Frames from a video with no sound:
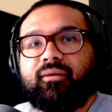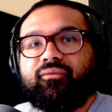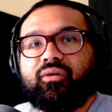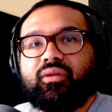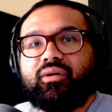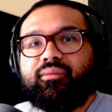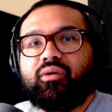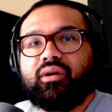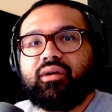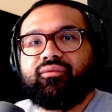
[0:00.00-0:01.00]
For a little
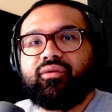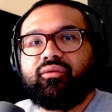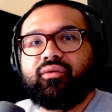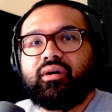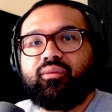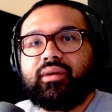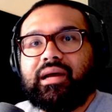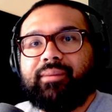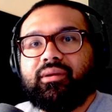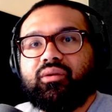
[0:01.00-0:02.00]
more info on what
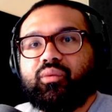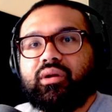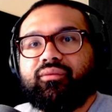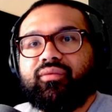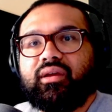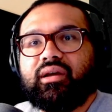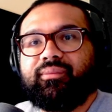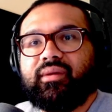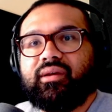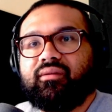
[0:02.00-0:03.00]
happened, one of the
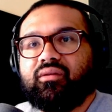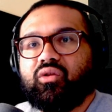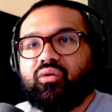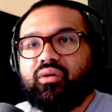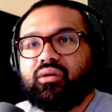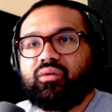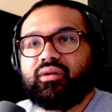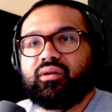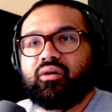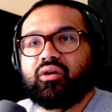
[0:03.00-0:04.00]
updates in June
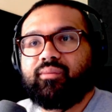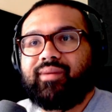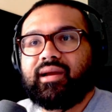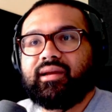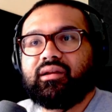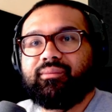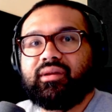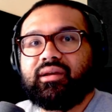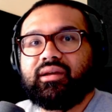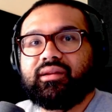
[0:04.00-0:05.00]
included a large backend
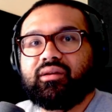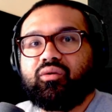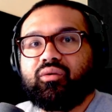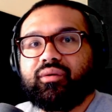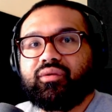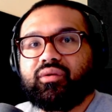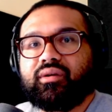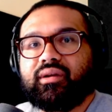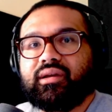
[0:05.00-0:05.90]
update at the core engine.